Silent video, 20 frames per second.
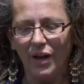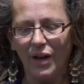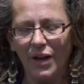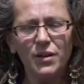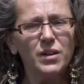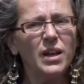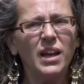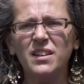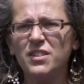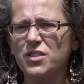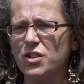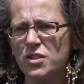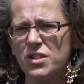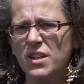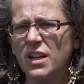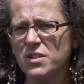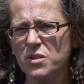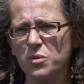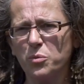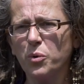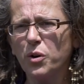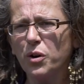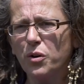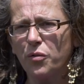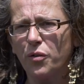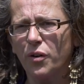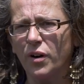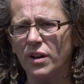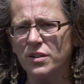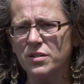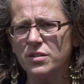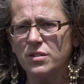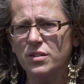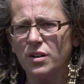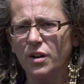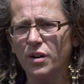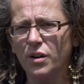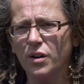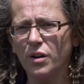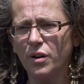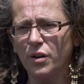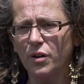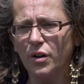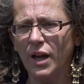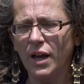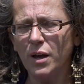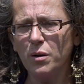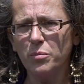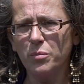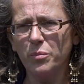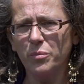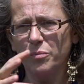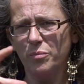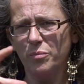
it, it just doesn't work for us uh,